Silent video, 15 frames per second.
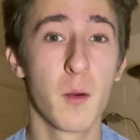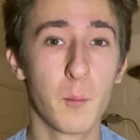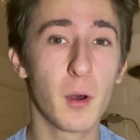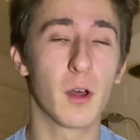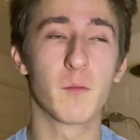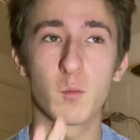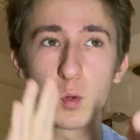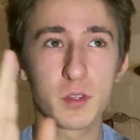
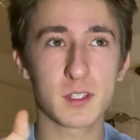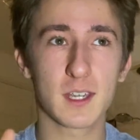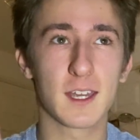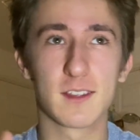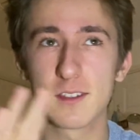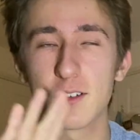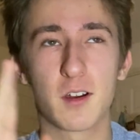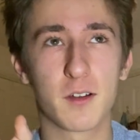But once
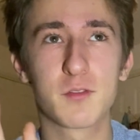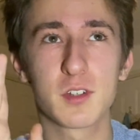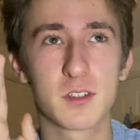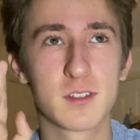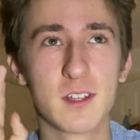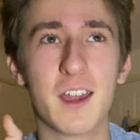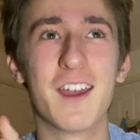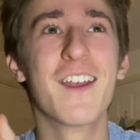again, sorry, I've
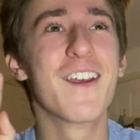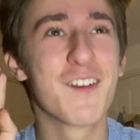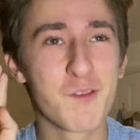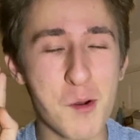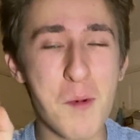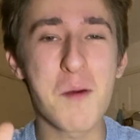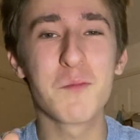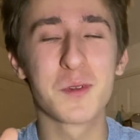just
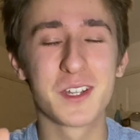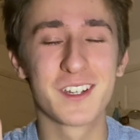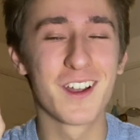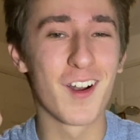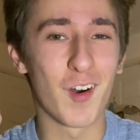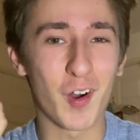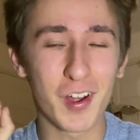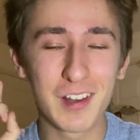remembered,
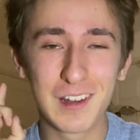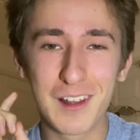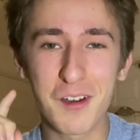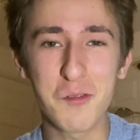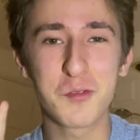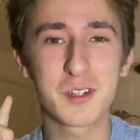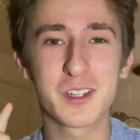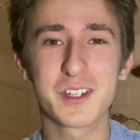I
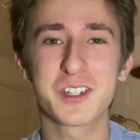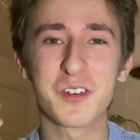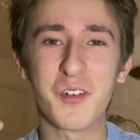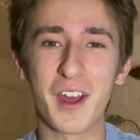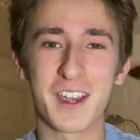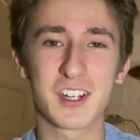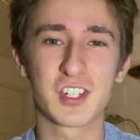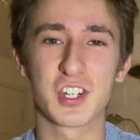loved the
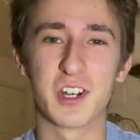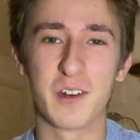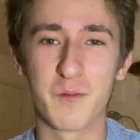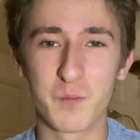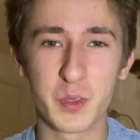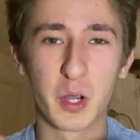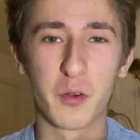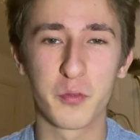
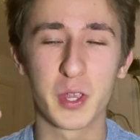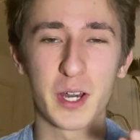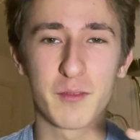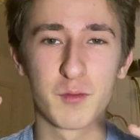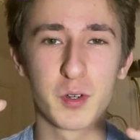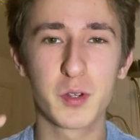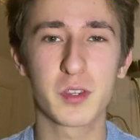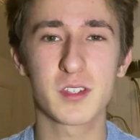direction of that
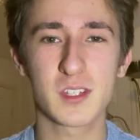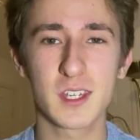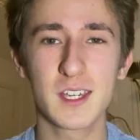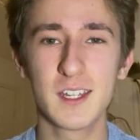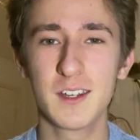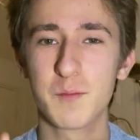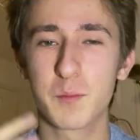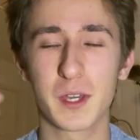Ruth
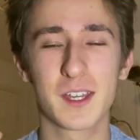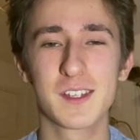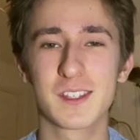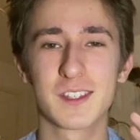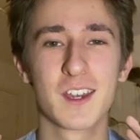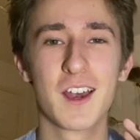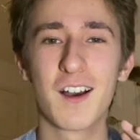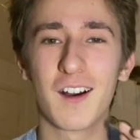scene,
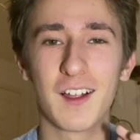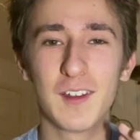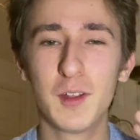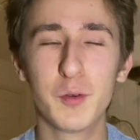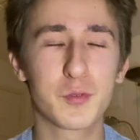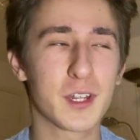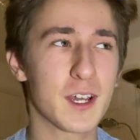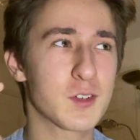because I
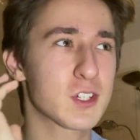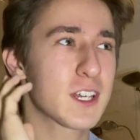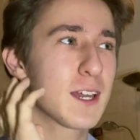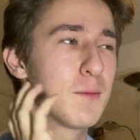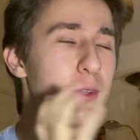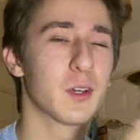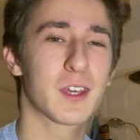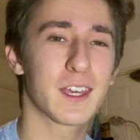loved how she
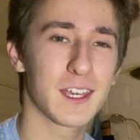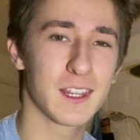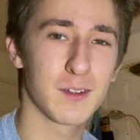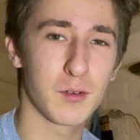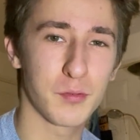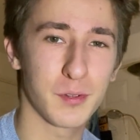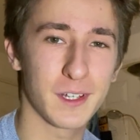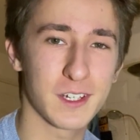kept looking in the
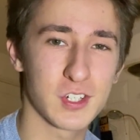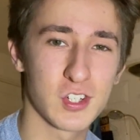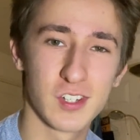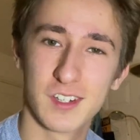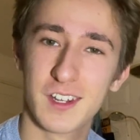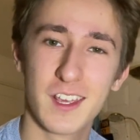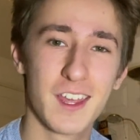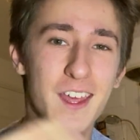
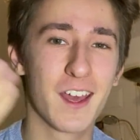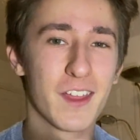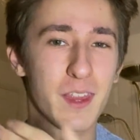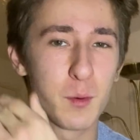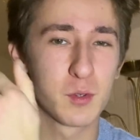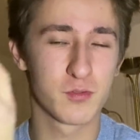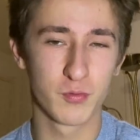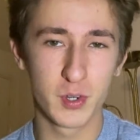reflection, and
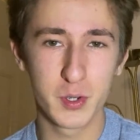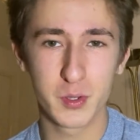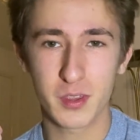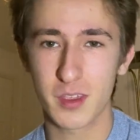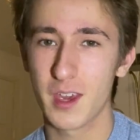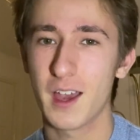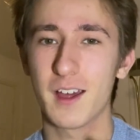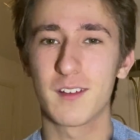there was
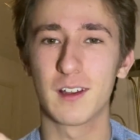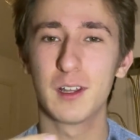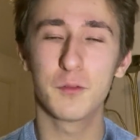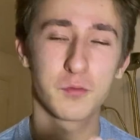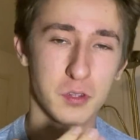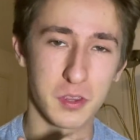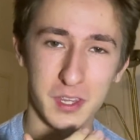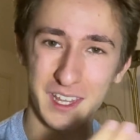Ruth, and I
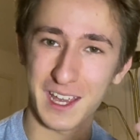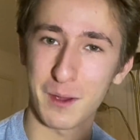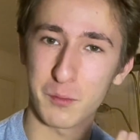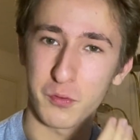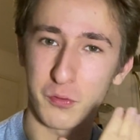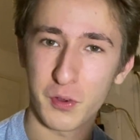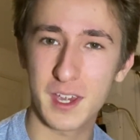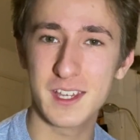loved that they
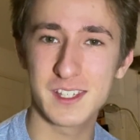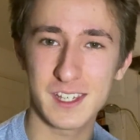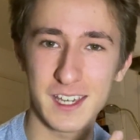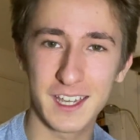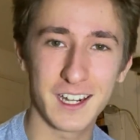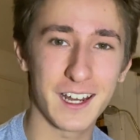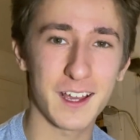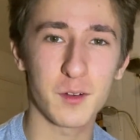kept
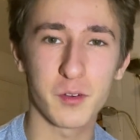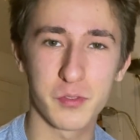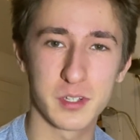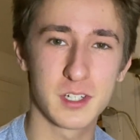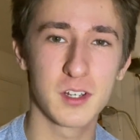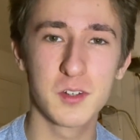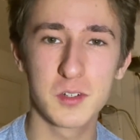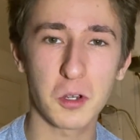phasing in and out of the
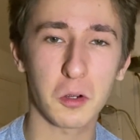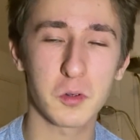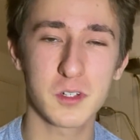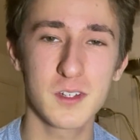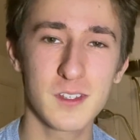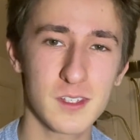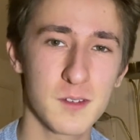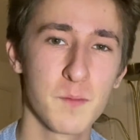two
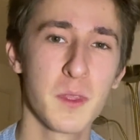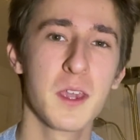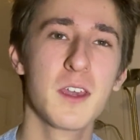doctors.